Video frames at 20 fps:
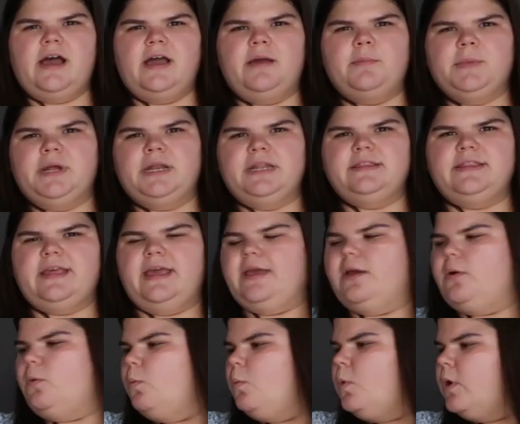I'm going to take
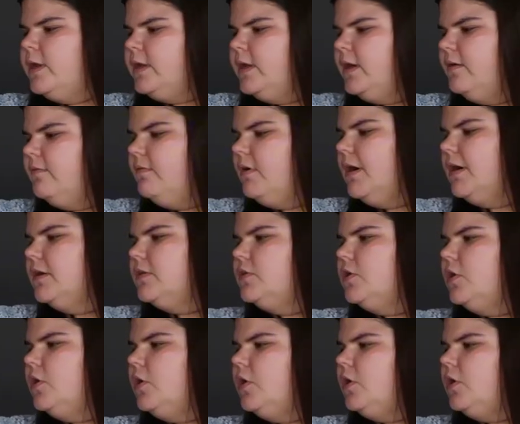one of our
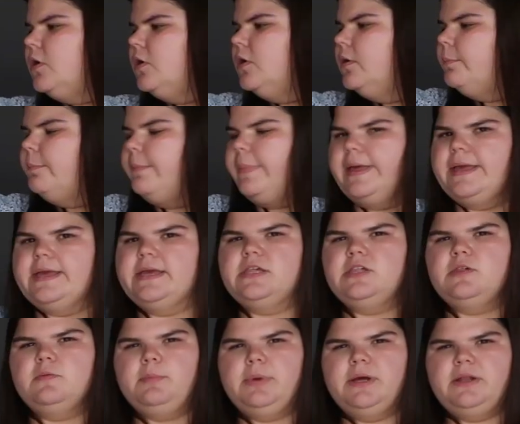tall
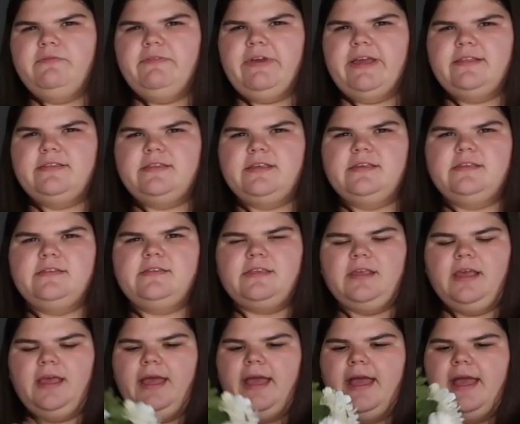beige bud vases
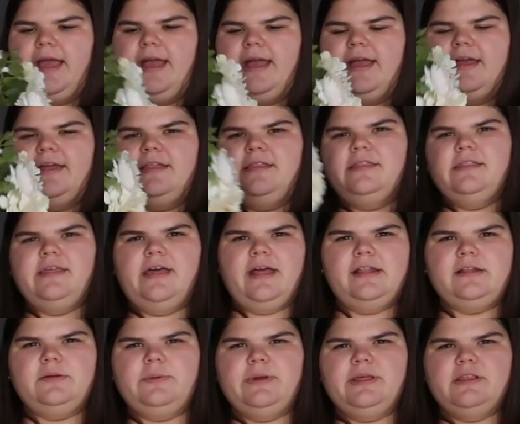and the
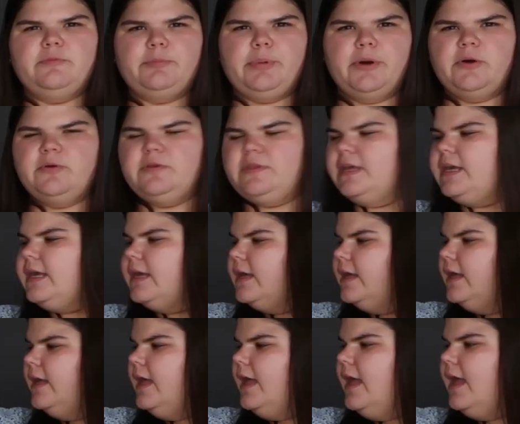Eloise Posy
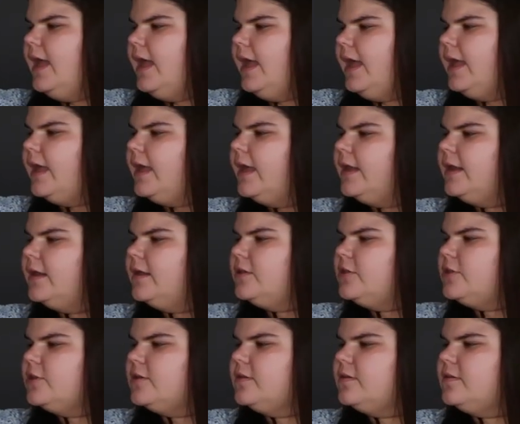and
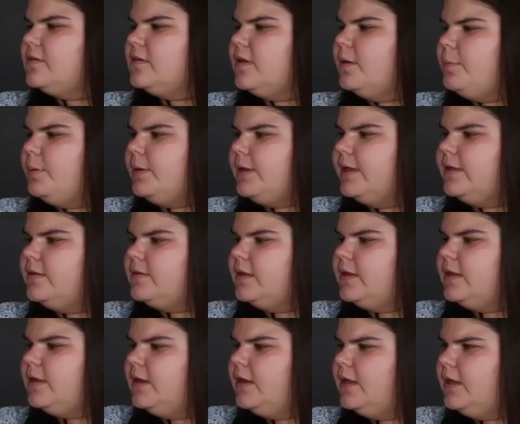just place
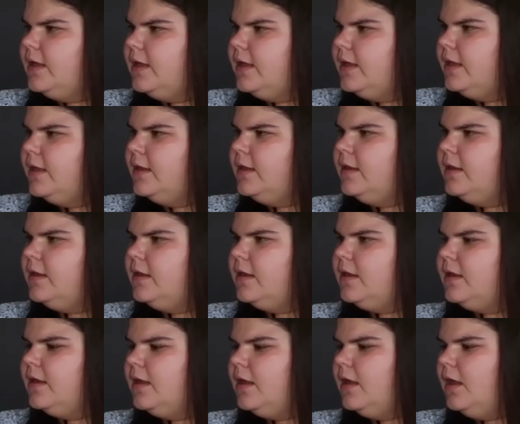it in.
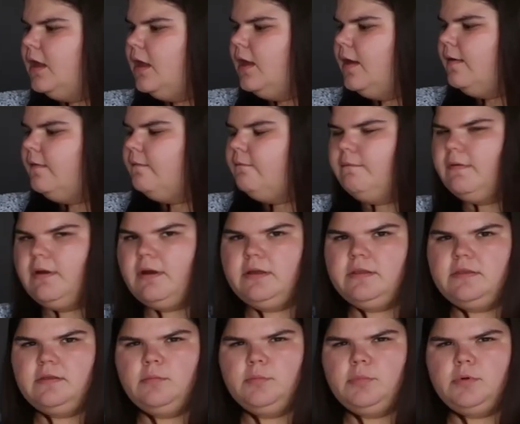Very
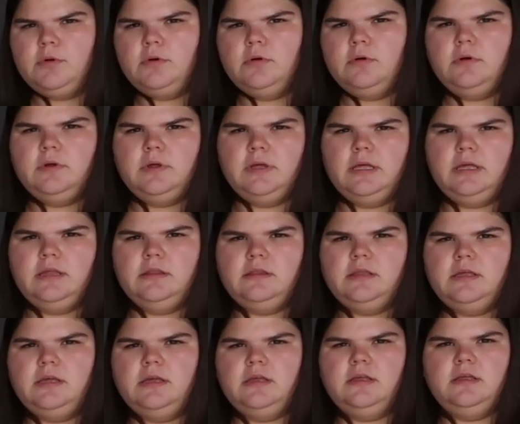simple,
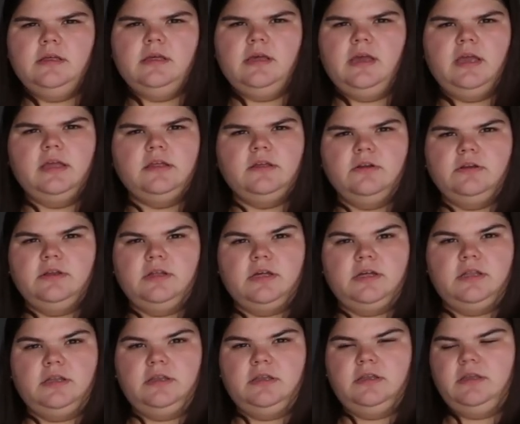easy, and you're
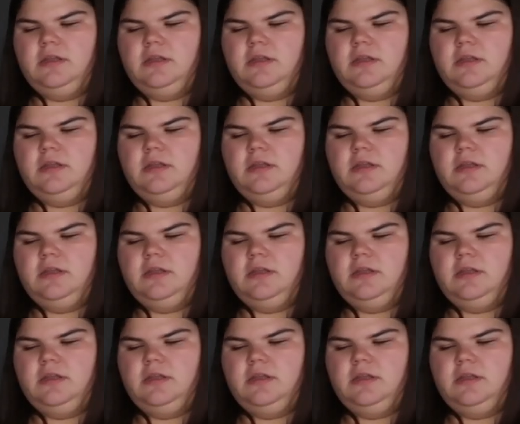done.